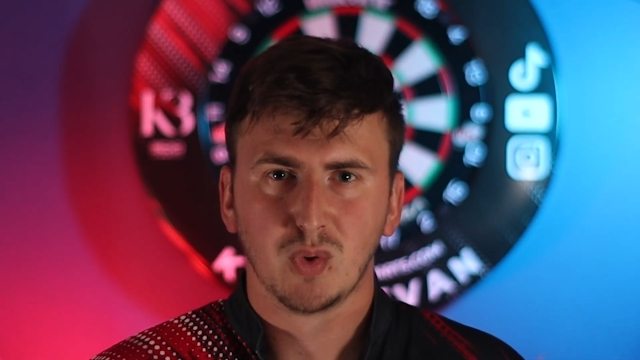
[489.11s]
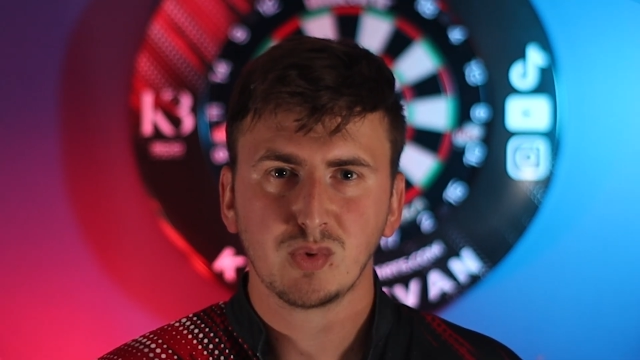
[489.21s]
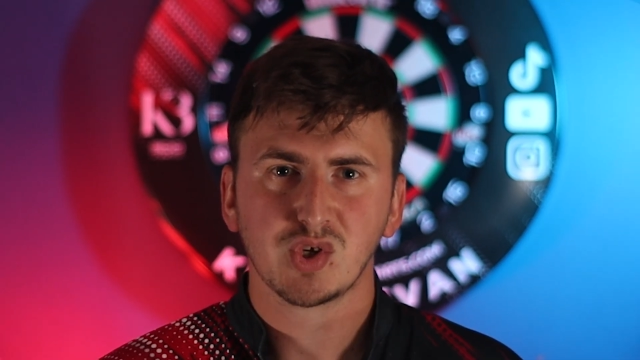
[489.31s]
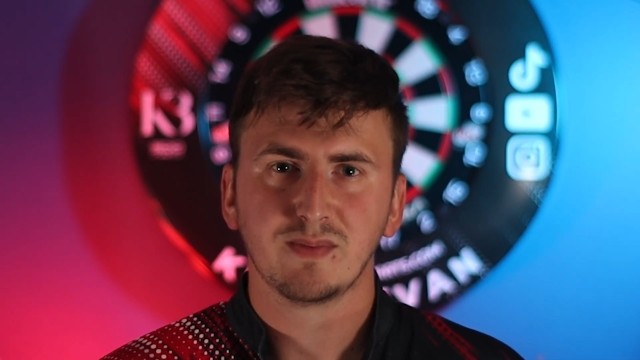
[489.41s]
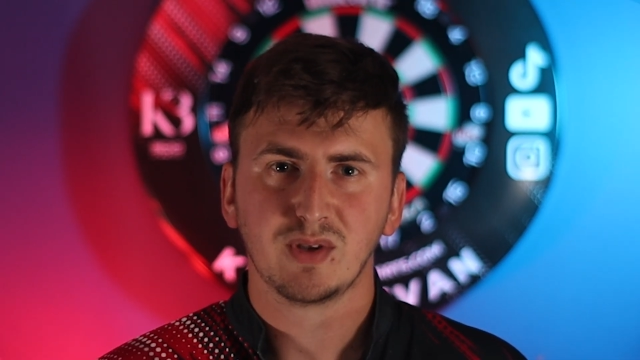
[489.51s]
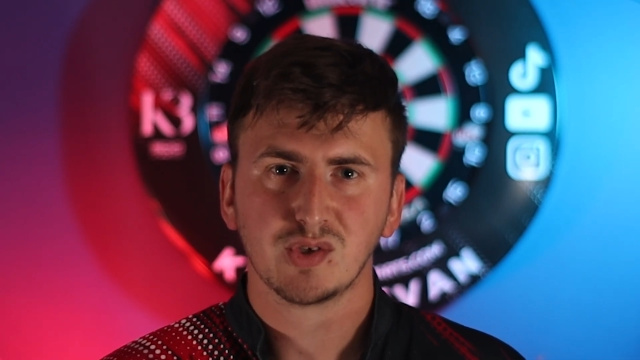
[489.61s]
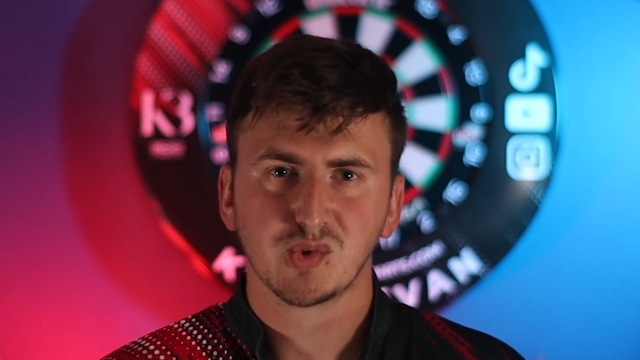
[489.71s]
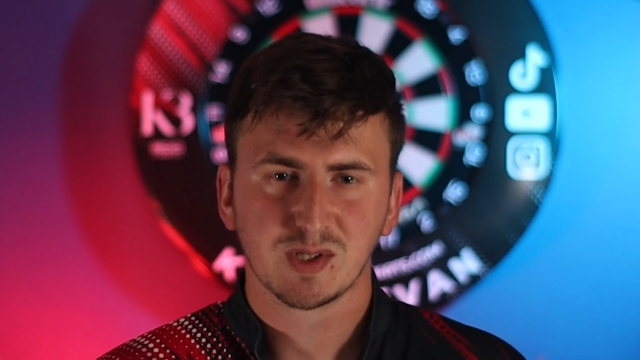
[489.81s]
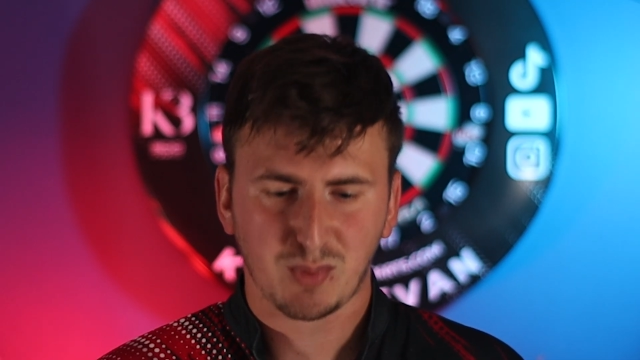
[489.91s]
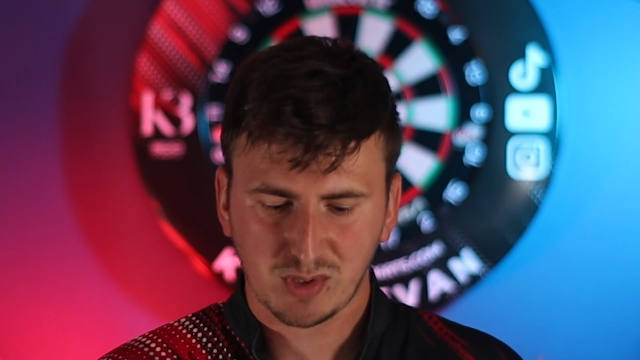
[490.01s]
Also with a
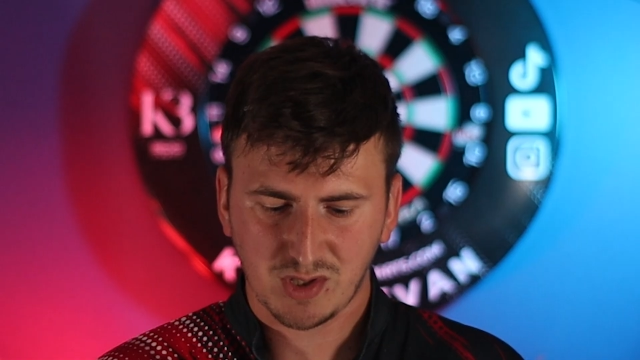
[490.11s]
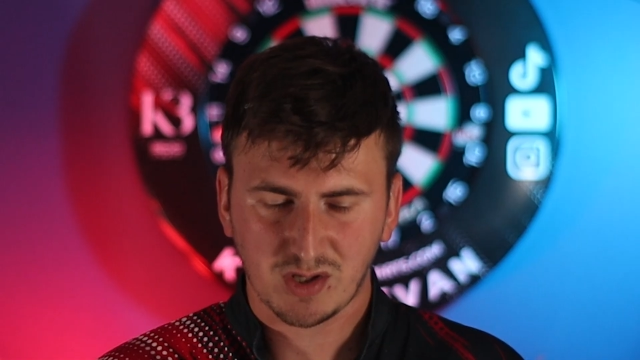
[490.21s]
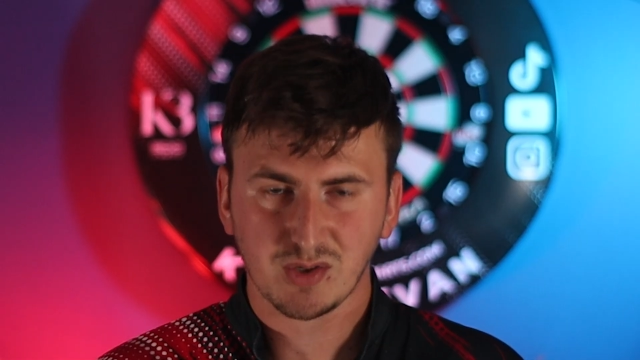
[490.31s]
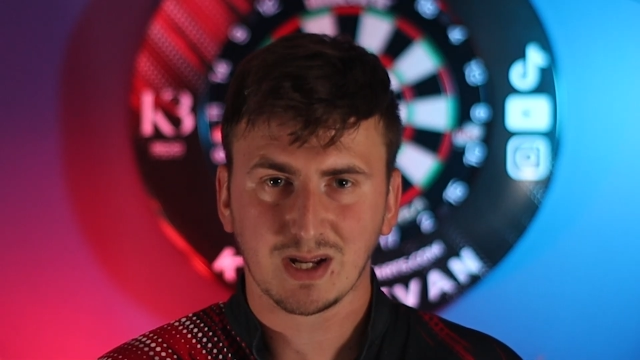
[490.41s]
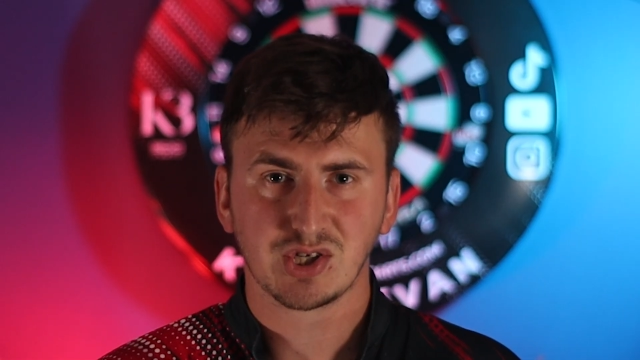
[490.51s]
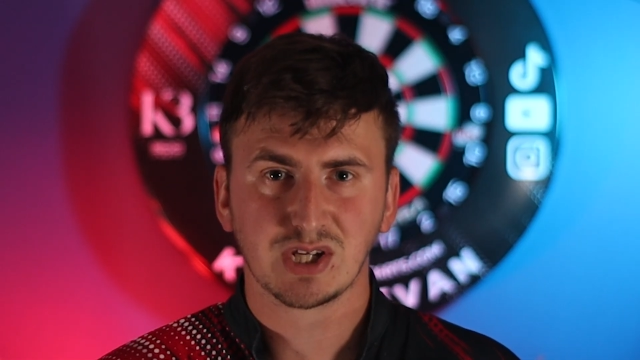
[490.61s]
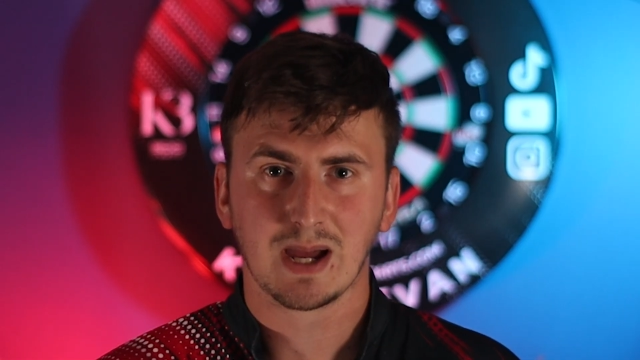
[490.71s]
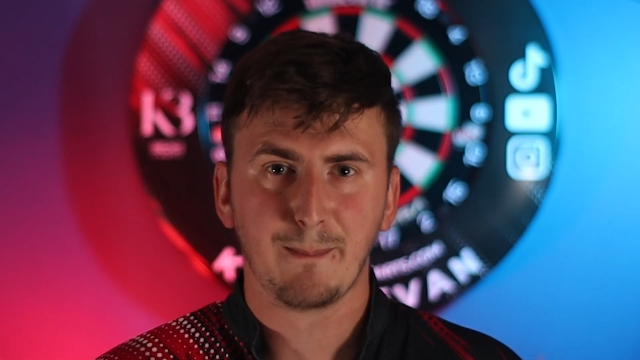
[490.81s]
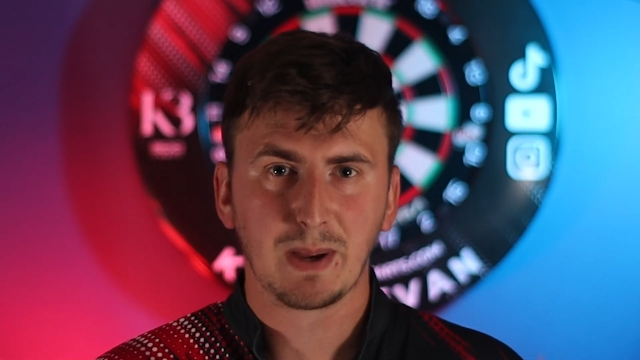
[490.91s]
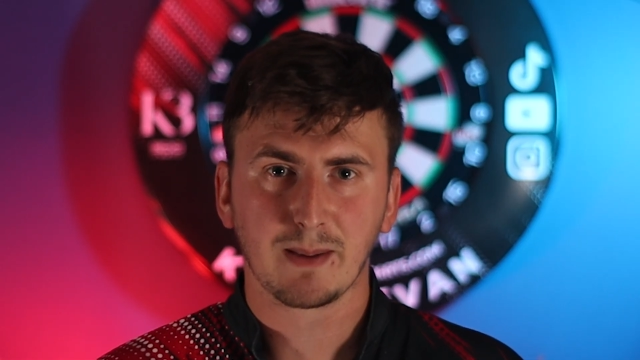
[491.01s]
non-Swiss point dart, you can actually
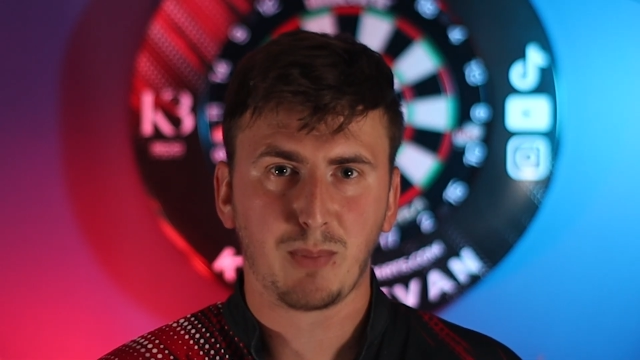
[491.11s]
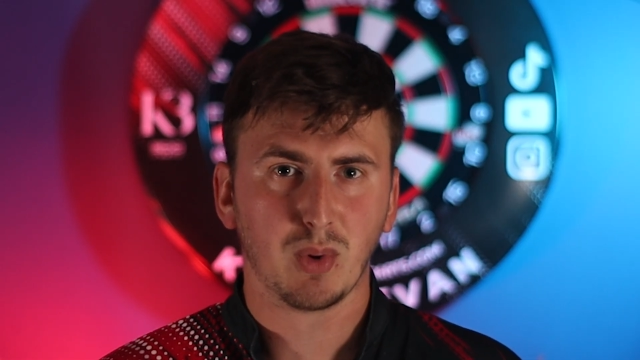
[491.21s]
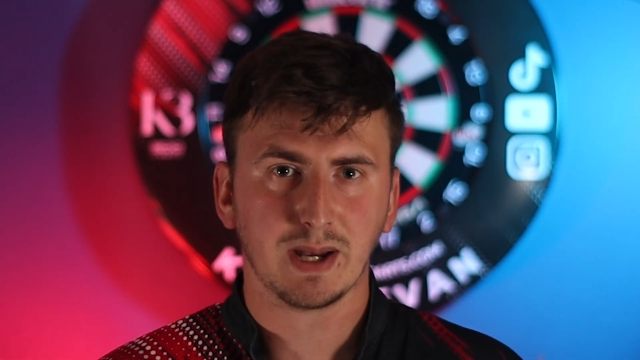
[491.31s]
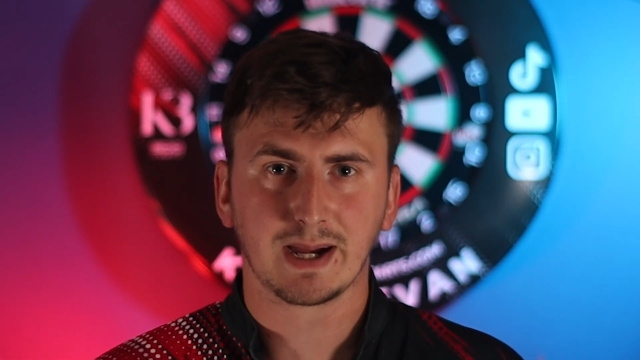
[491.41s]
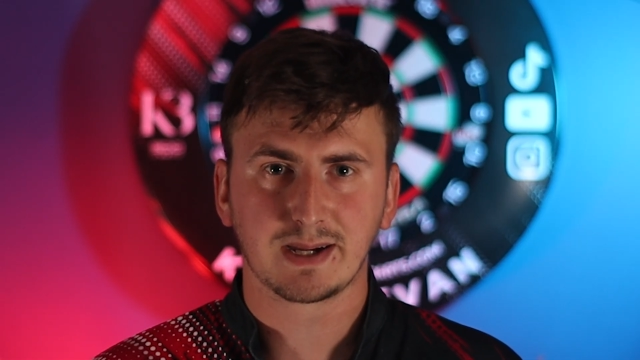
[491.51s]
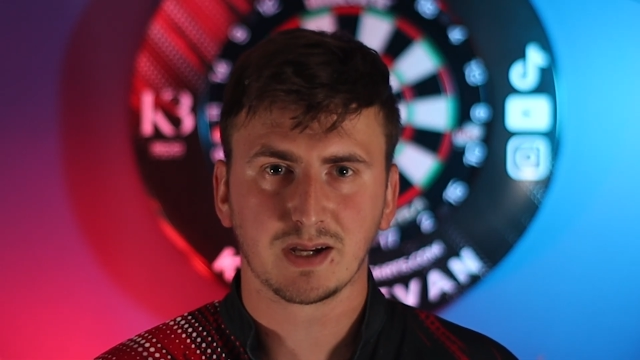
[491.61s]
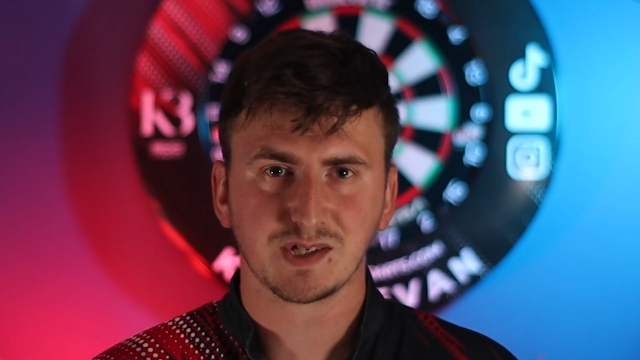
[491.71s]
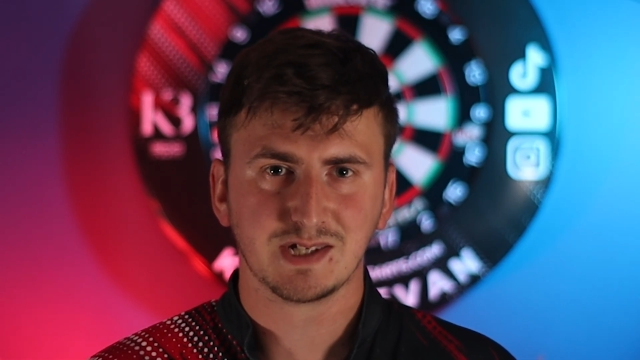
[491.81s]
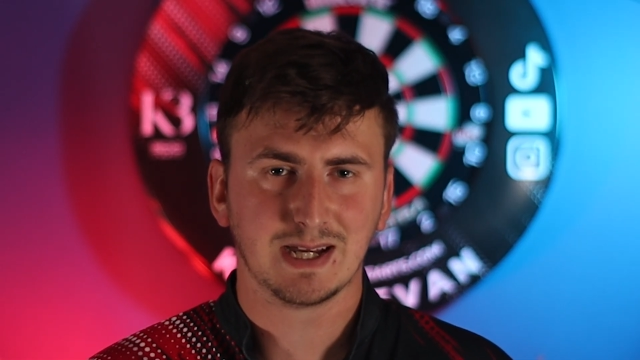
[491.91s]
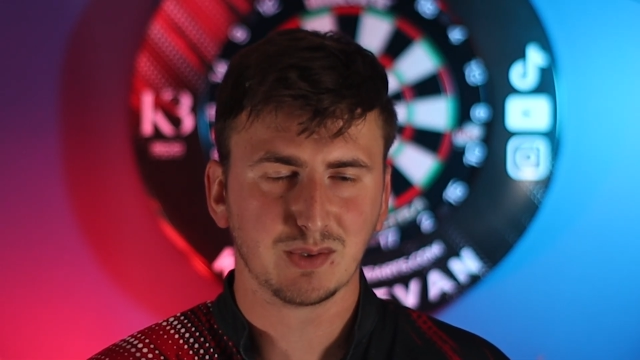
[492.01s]
get a bigger point and
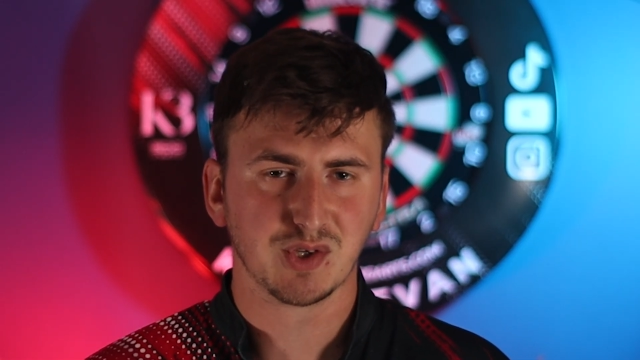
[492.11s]
cut it down.